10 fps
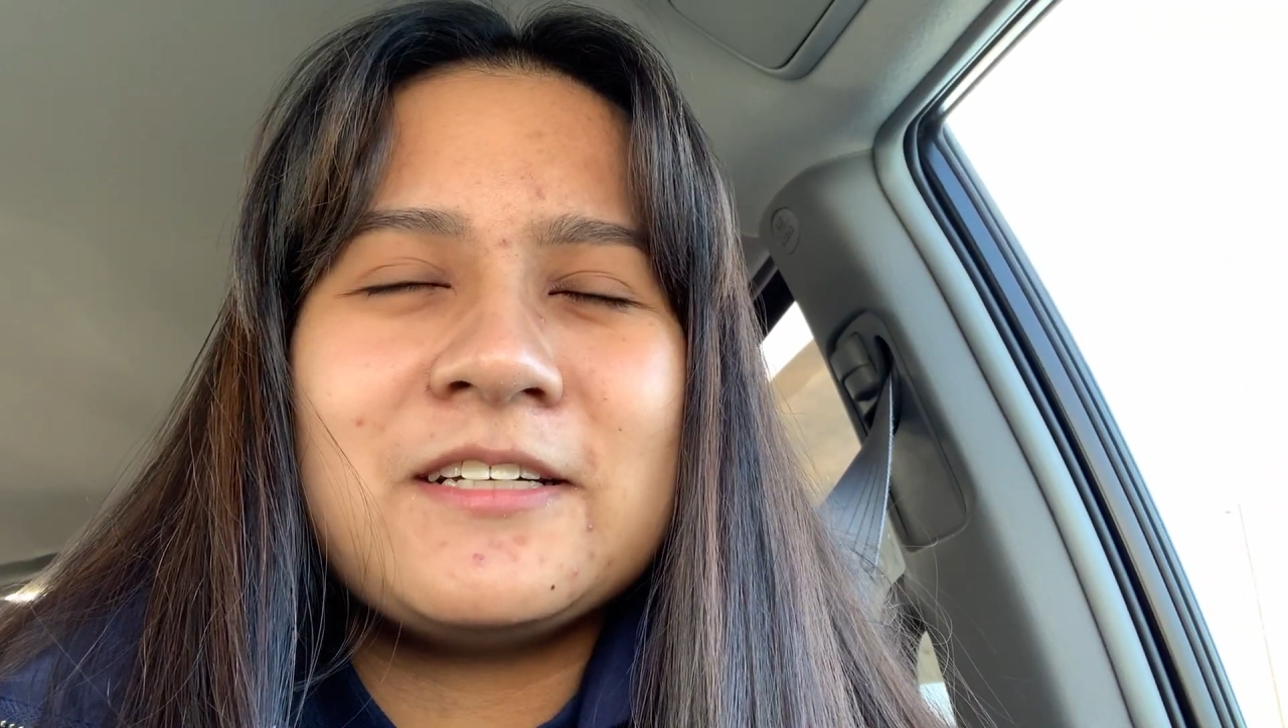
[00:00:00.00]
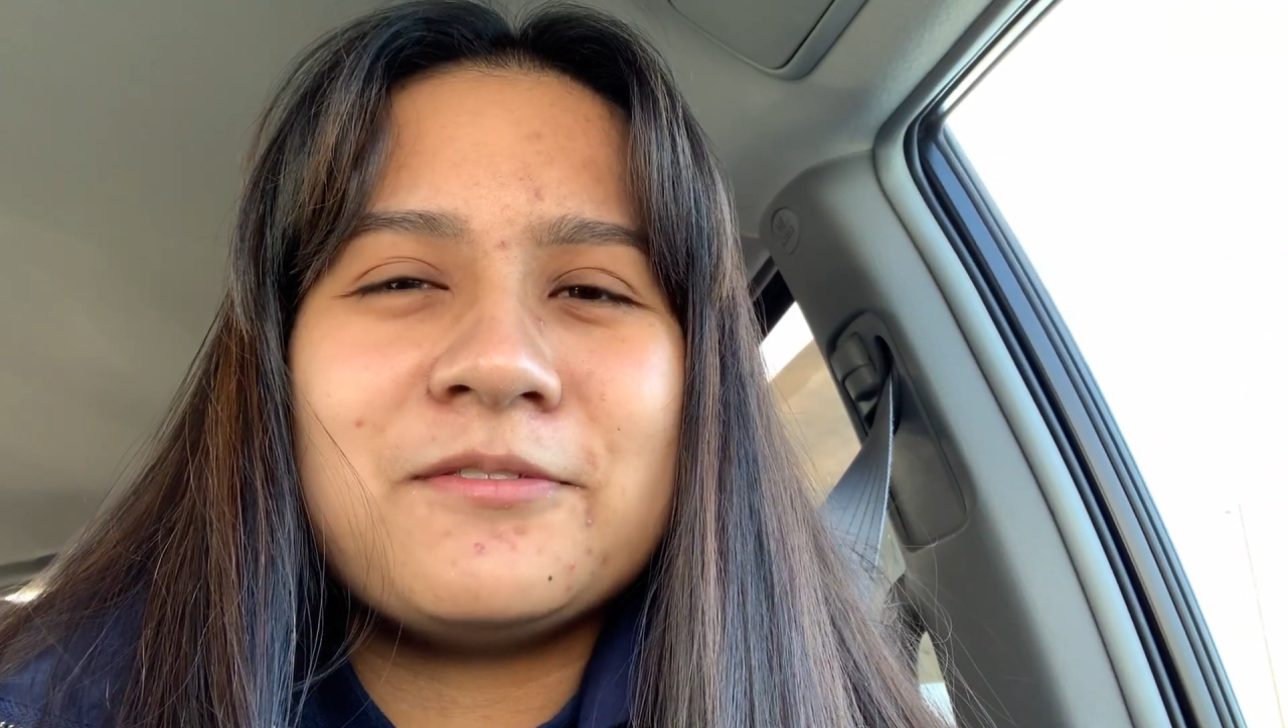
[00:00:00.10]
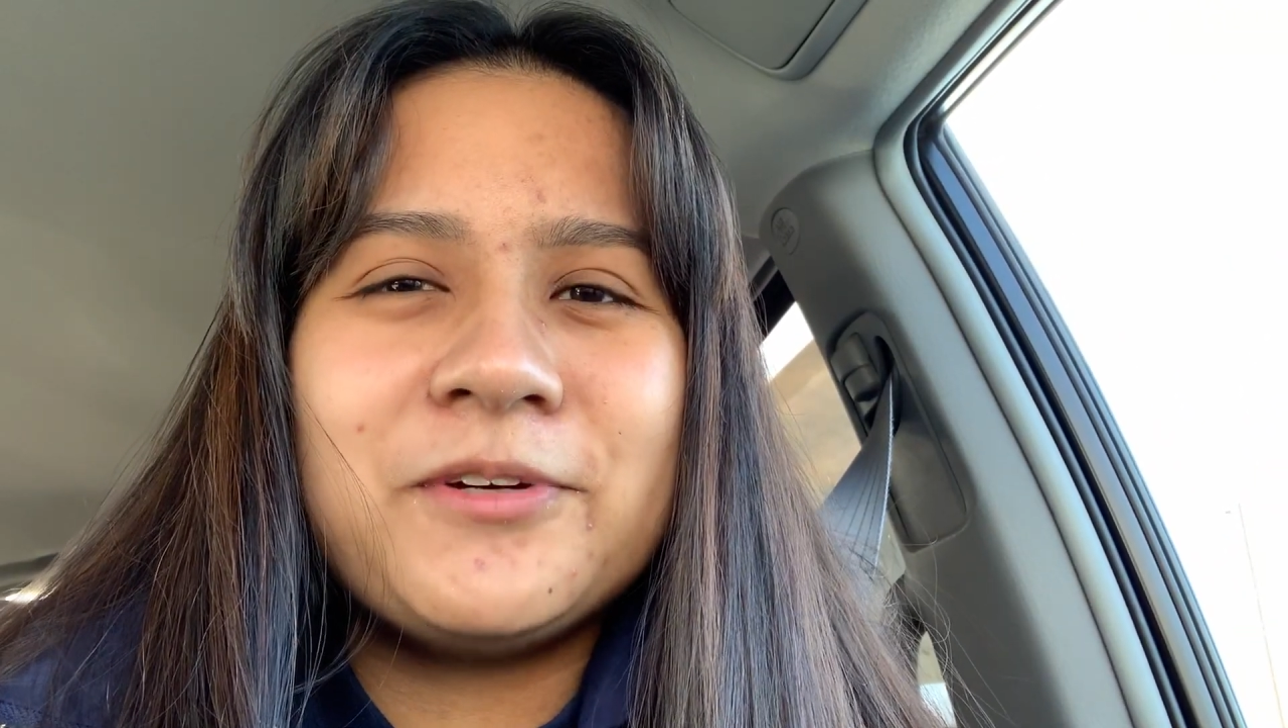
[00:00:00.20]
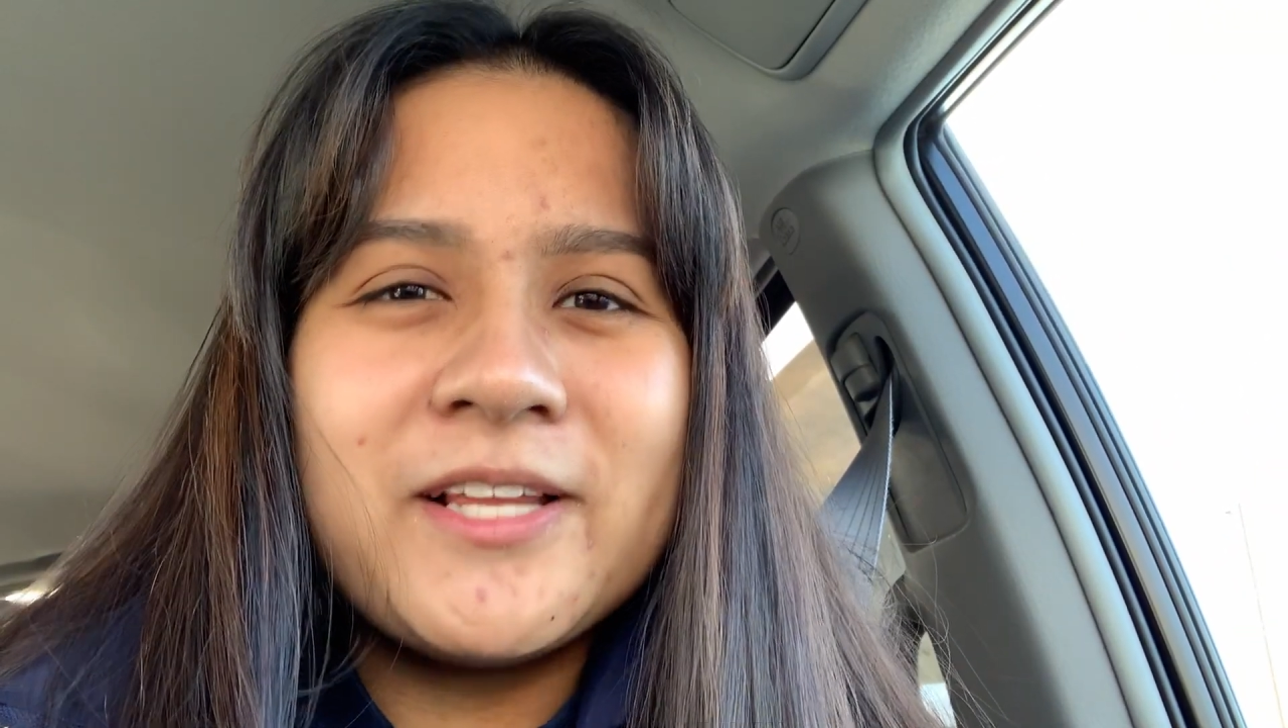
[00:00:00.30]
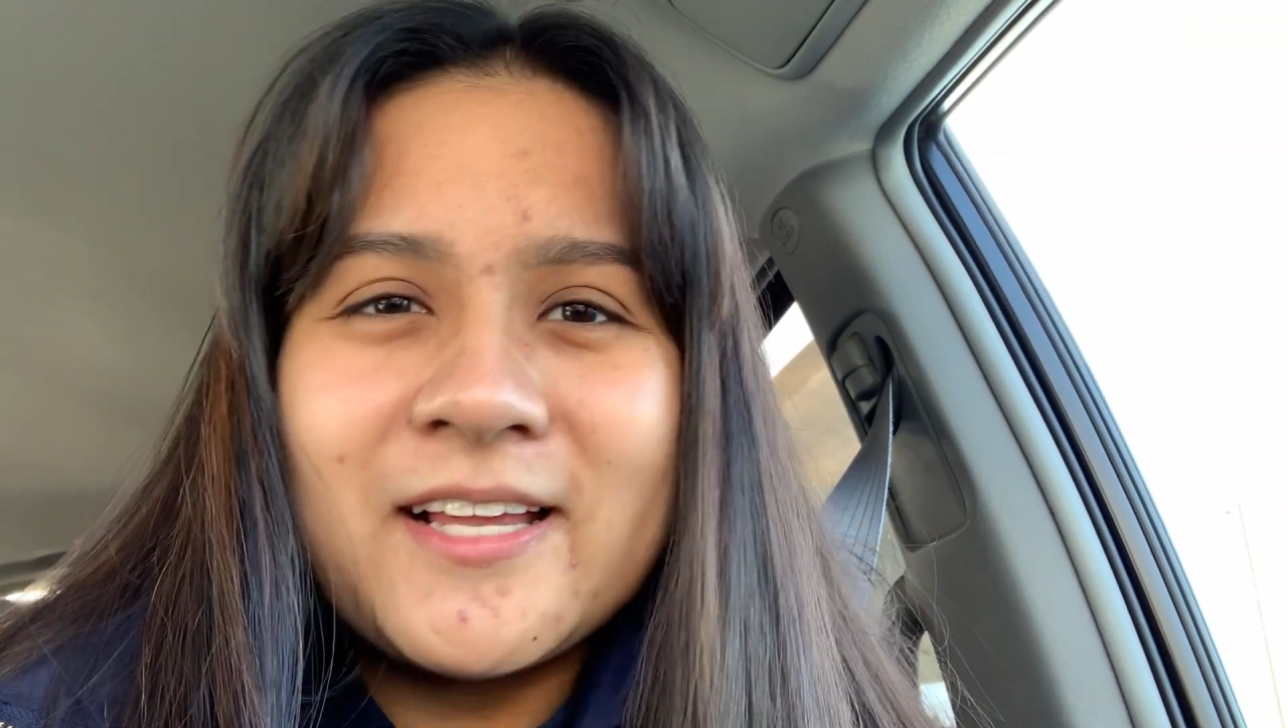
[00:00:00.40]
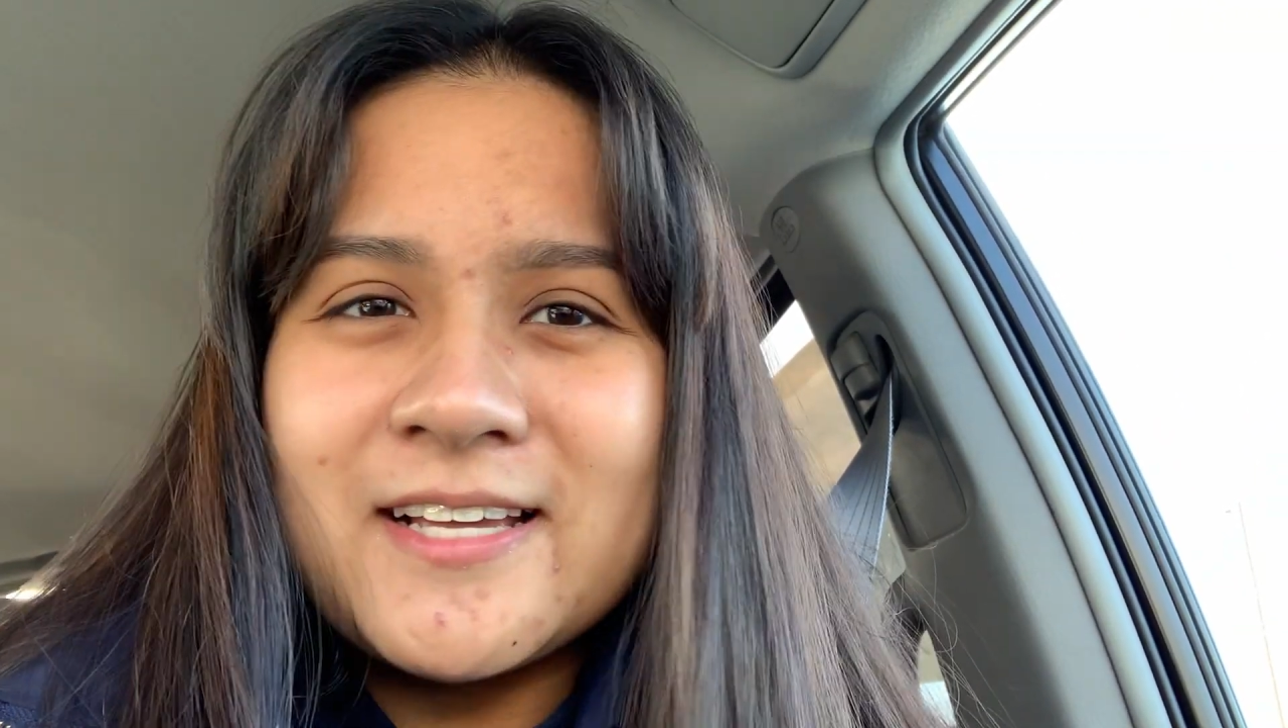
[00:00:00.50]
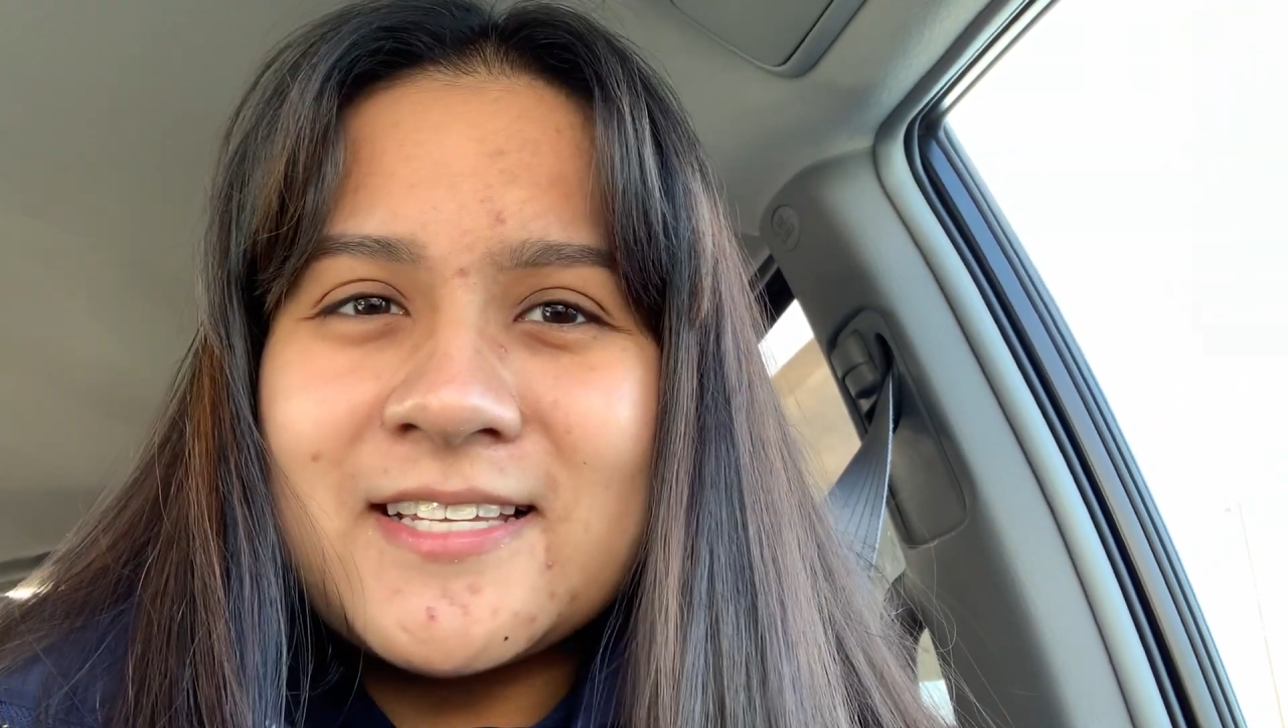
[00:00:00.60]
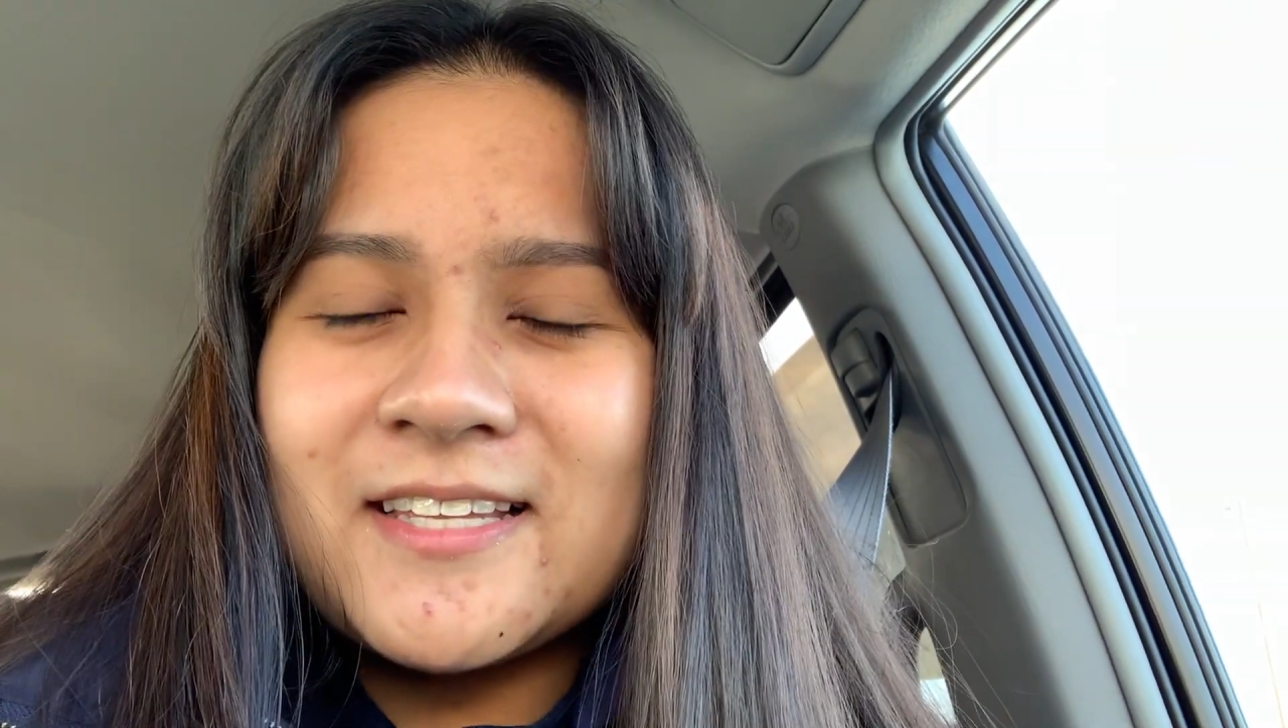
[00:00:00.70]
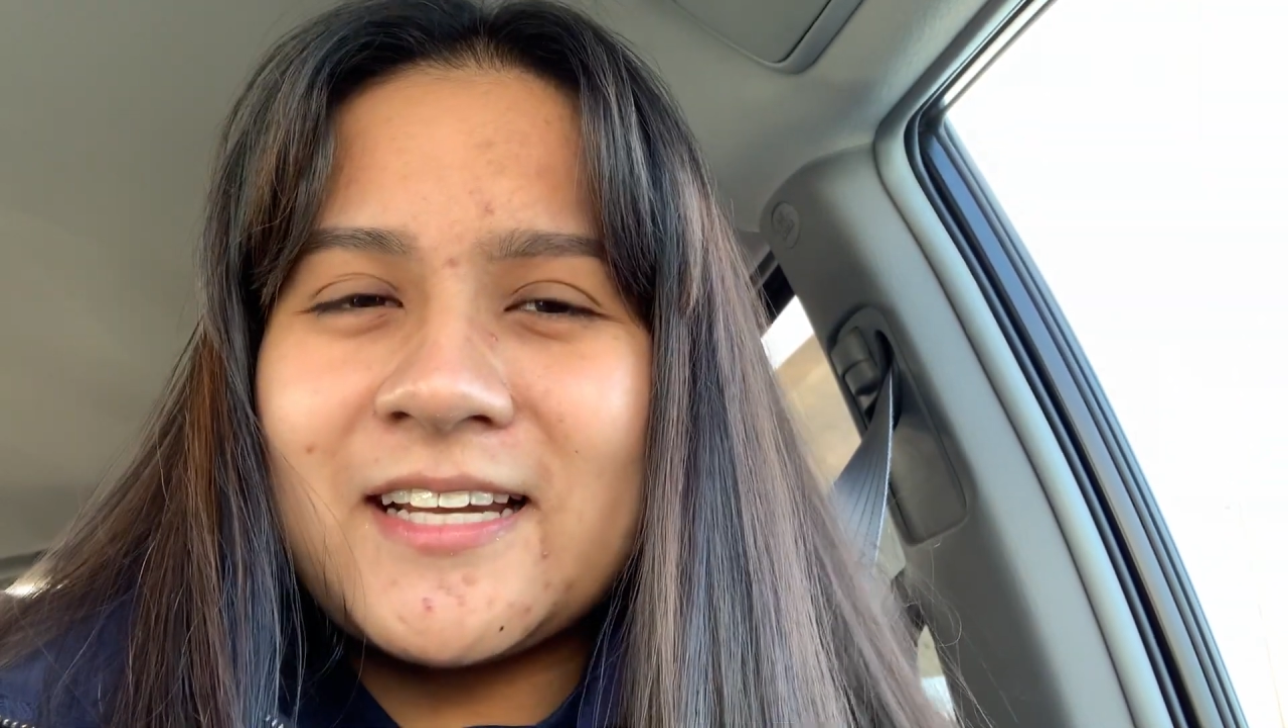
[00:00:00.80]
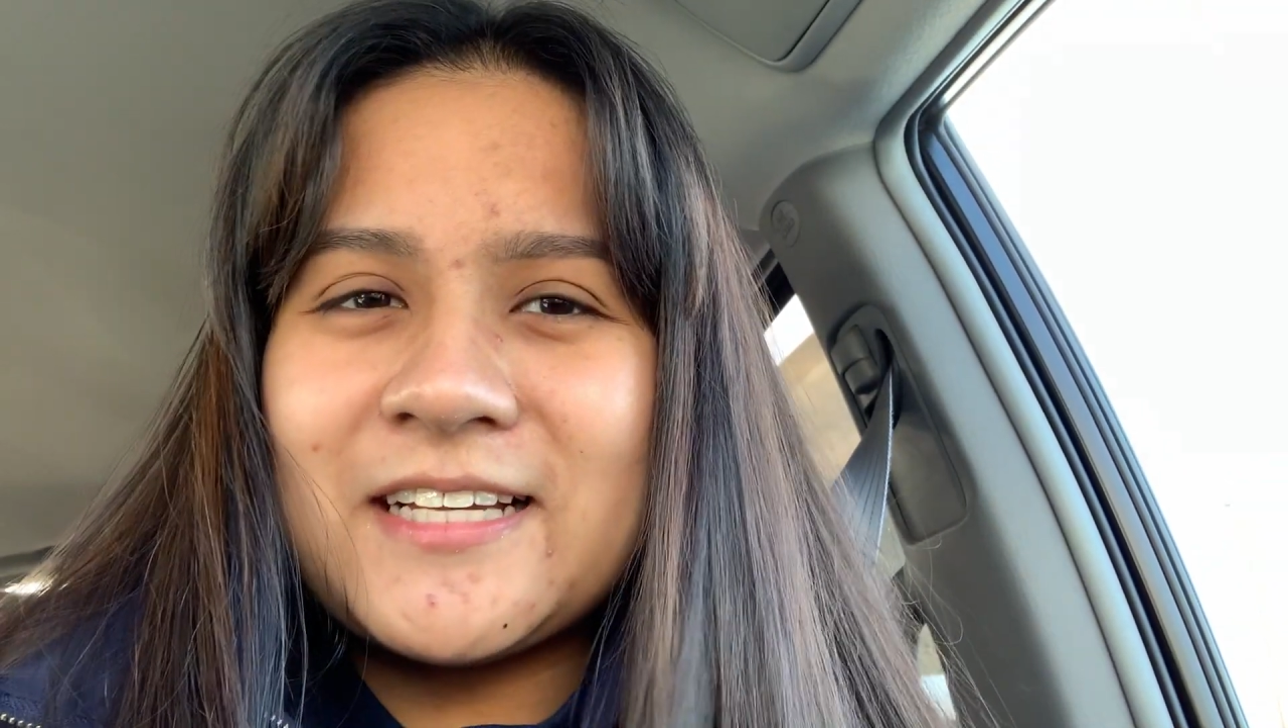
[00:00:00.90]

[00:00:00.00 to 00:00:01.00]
realized that